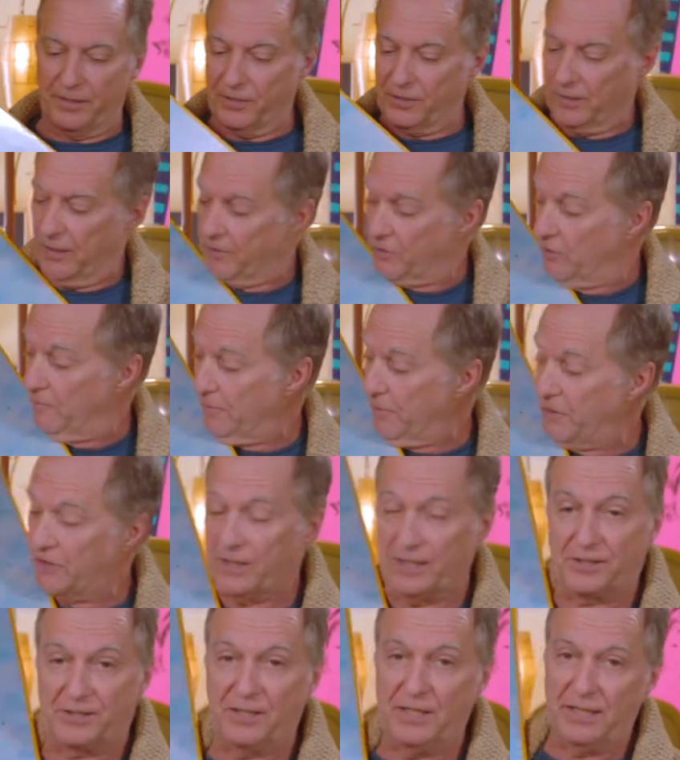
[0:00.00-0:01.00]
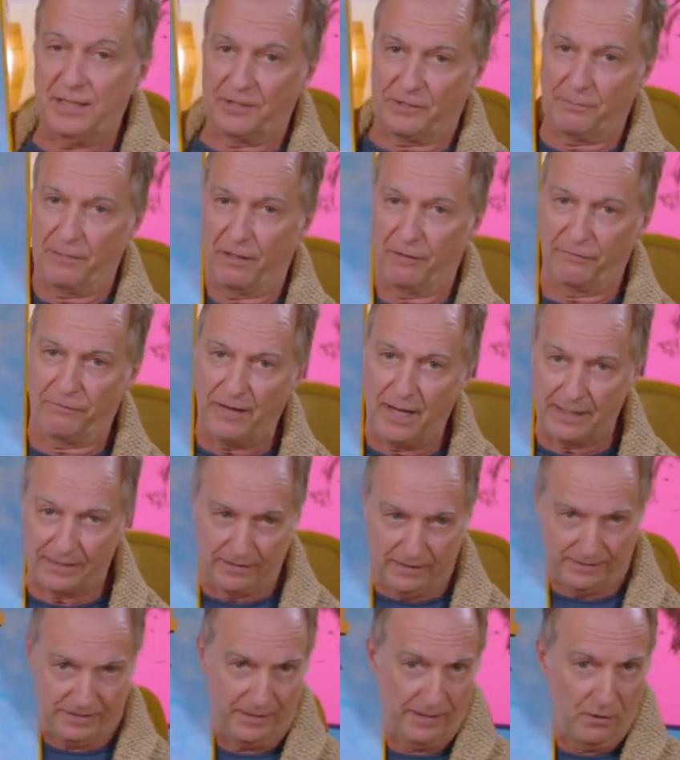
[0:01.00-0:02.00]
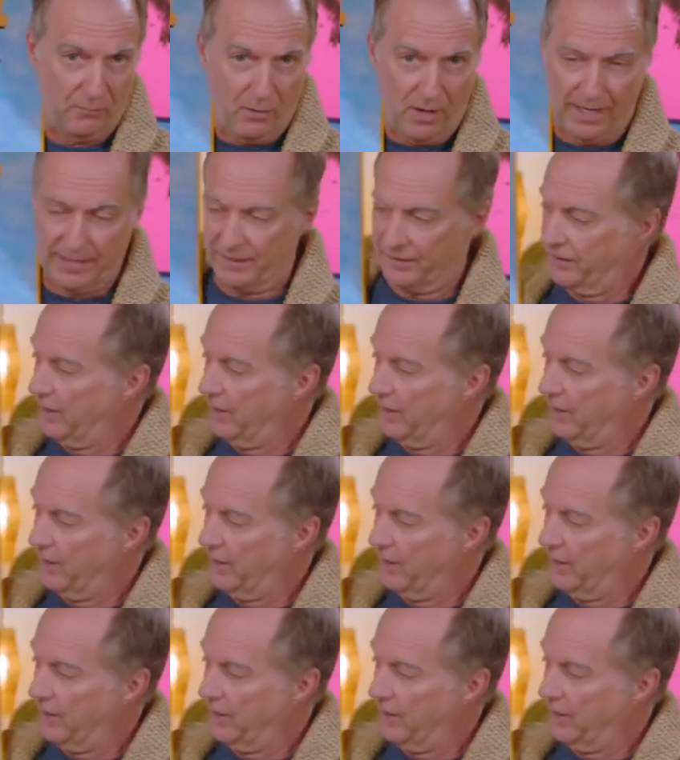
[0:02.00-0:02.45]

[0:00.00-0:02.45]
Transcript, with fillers: this uh, Super 16, as a matter of fact, and I'll tell you why in a